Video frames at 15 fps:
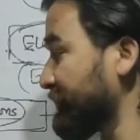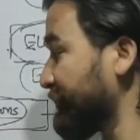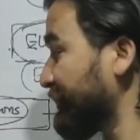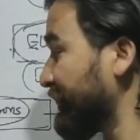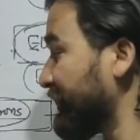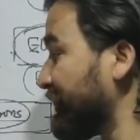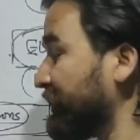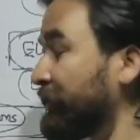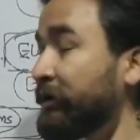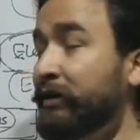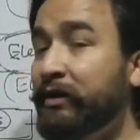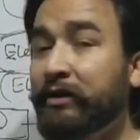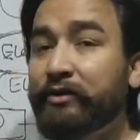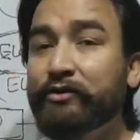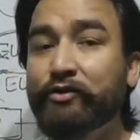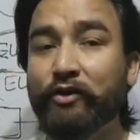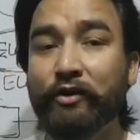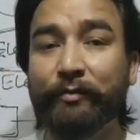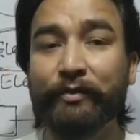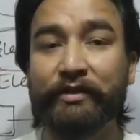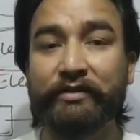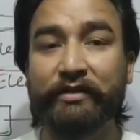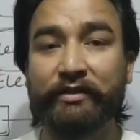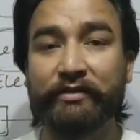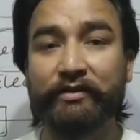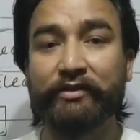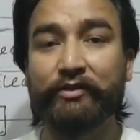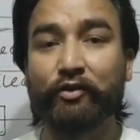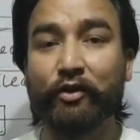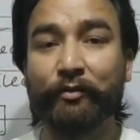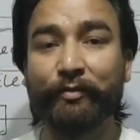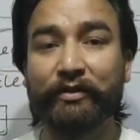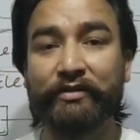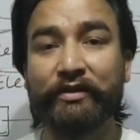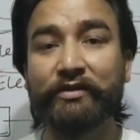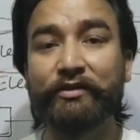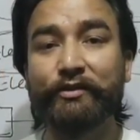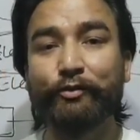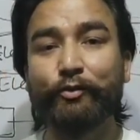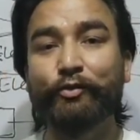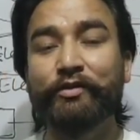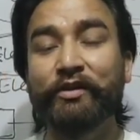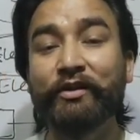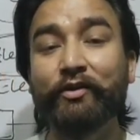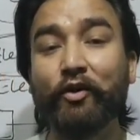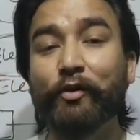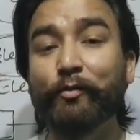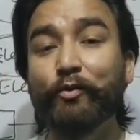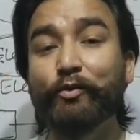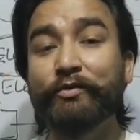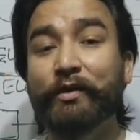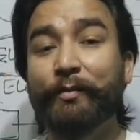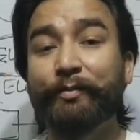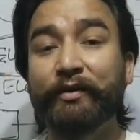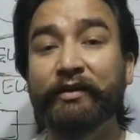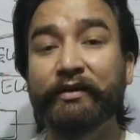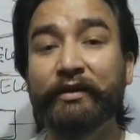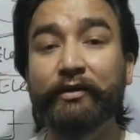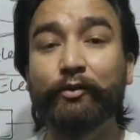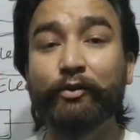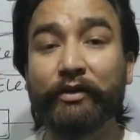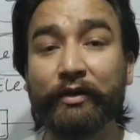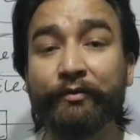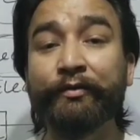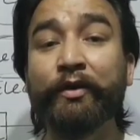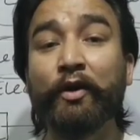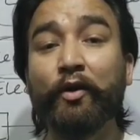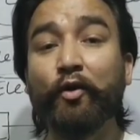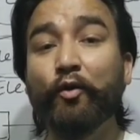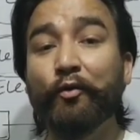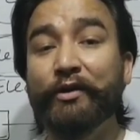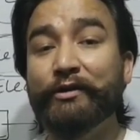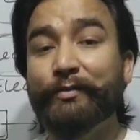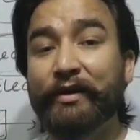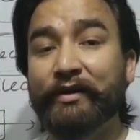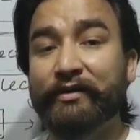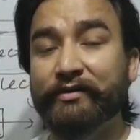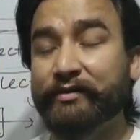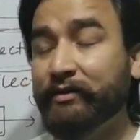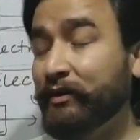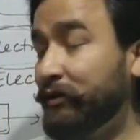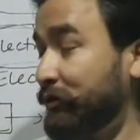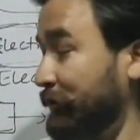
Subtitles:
Similarly, strong bases dissociate almost completely to give OH minus,